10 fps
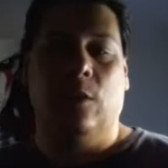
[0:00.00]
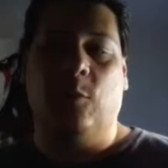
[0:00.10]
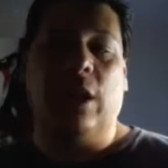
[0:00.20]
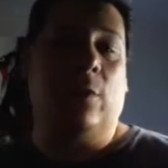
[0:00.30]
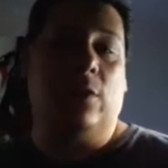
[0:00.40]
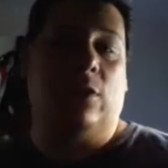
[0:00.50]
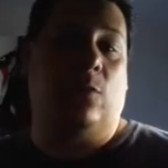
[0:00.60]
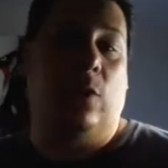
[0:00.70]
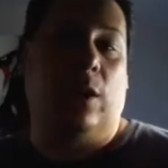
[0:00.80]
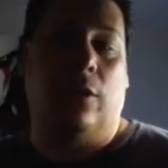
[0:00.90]
the plan was
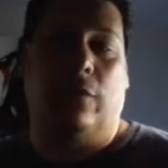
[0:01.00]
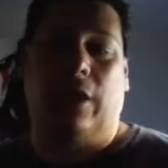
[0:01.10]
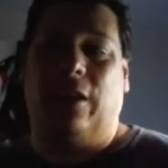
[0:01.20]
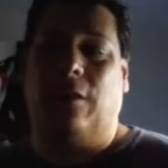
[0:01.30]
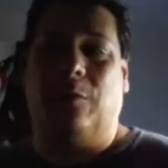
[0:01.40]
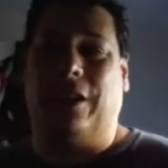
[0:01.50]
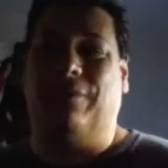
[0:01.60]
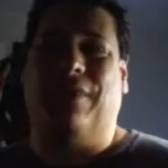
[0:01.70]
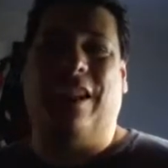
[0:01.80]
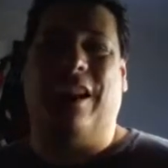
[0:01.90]
just one long video, and I'm
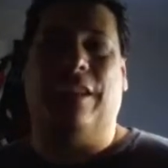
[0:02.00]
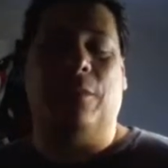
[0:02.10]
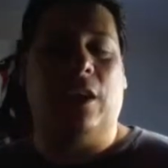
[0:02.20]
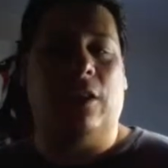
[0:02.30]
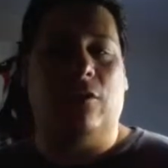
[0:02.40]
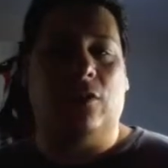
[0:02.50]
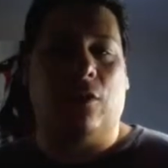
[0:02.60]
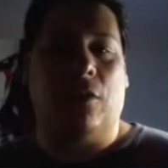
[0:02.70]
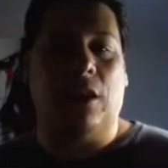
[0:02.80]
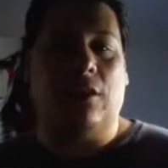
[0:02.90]
like, I'm not even
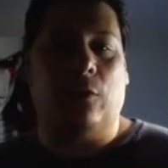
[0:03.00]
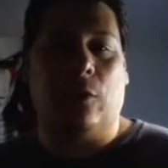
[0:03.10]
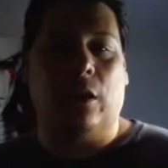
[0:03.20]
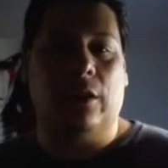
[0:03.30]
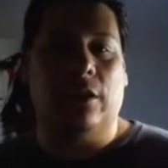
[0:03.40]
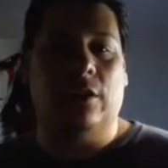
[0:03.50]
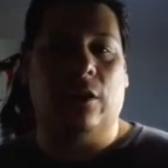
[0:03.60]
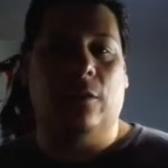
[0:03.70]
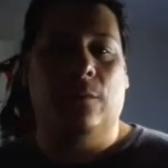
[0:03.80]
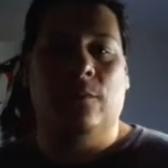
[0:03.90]
sure if that's going to work on this.
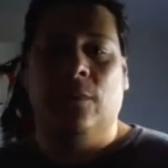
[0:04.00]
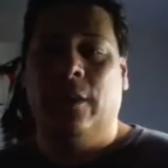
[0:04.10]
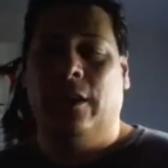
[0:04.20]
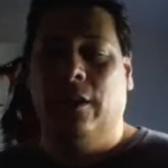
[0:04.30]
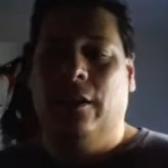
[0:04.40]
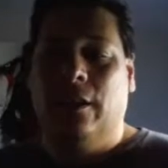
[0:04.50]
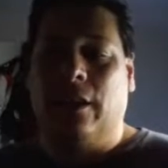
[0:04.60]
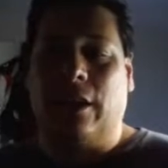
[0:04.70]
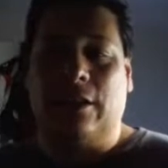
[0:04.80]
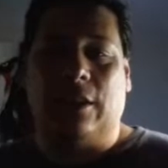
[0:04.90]
So,
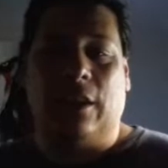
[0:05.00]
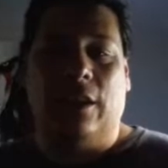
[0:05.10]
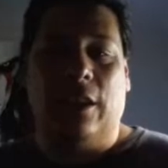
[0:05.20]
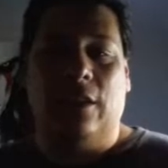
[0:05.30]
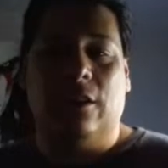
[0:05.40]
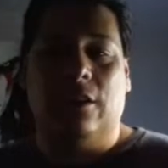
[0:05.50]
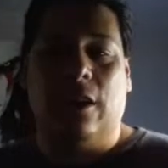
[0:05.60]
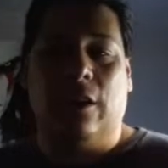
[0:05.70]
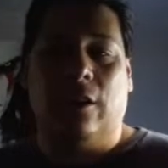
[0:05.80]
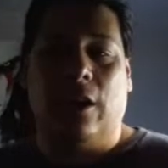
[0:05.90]
like I said, I'll end this
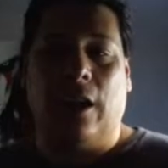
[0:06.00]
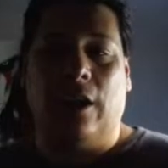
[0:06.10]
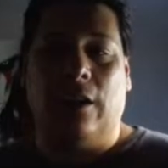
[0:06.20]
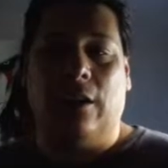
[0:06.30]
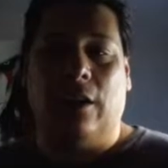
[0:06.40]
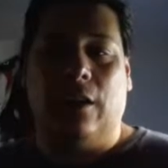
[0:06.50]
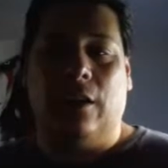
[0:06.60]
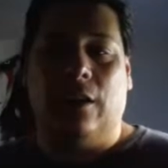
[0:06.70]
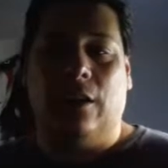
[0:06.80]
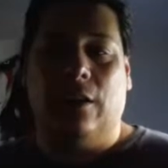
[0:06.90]
here,
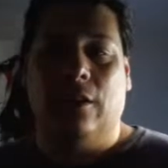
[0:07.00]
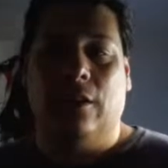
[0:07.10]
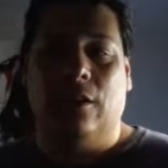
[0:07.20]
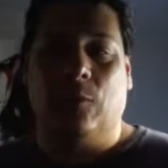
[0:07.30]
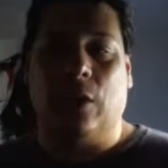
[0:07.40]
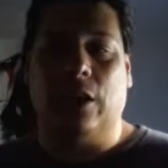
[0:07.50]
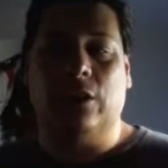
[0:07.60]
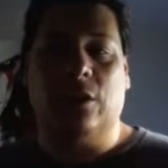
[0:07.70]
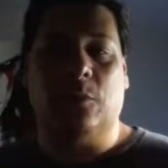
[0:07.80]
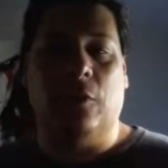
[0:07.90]
and
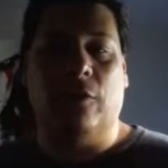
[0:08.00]
probably just